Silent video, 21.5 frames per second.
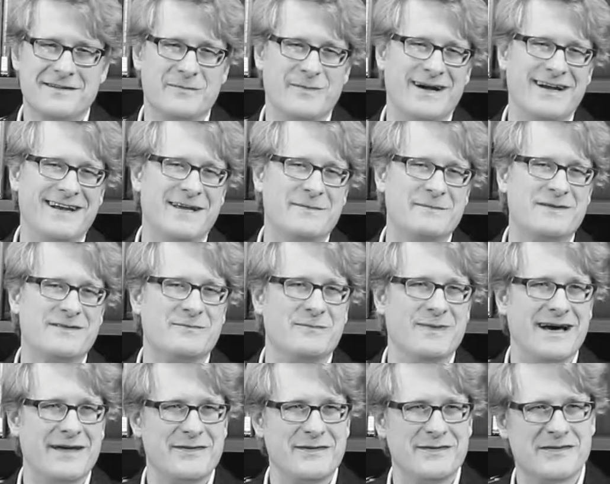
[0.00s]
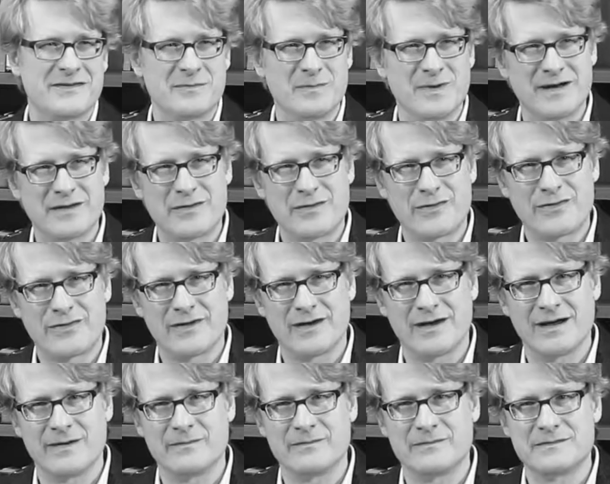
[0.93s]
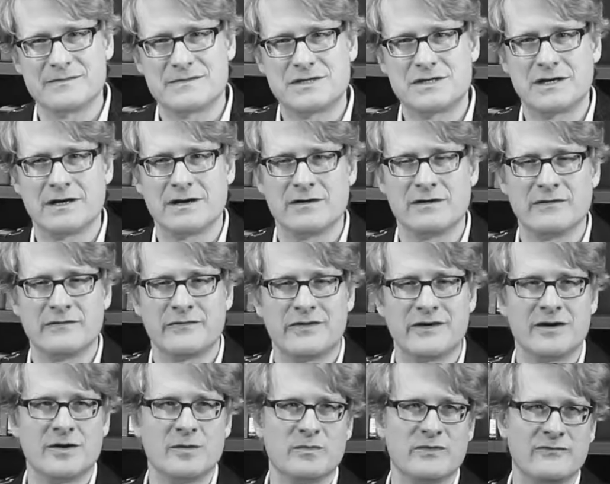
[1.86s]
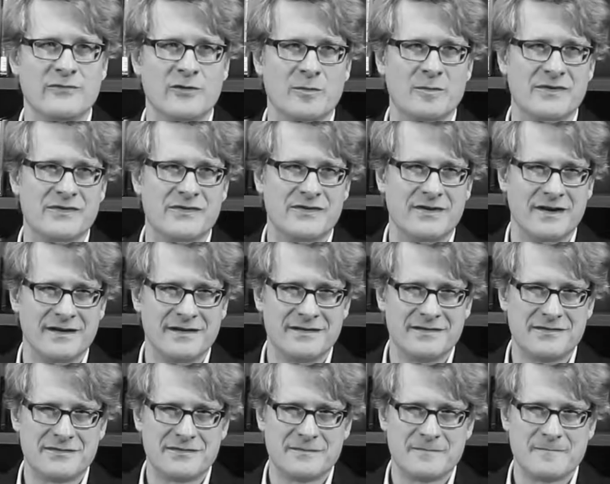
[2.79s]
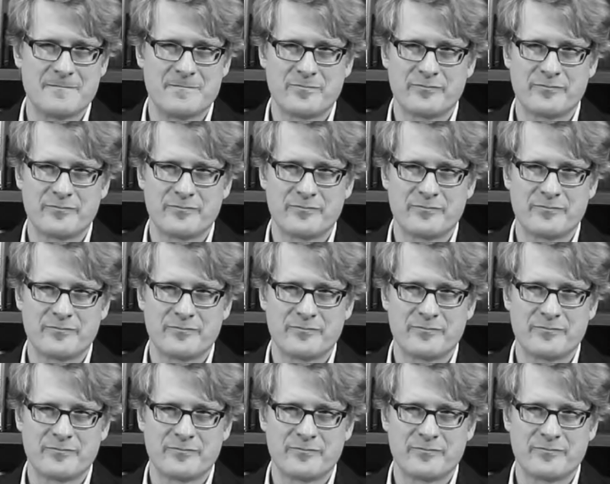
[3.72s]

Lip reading: my name is Matthew Smith. I'm Chair of Theater and Performance Studies.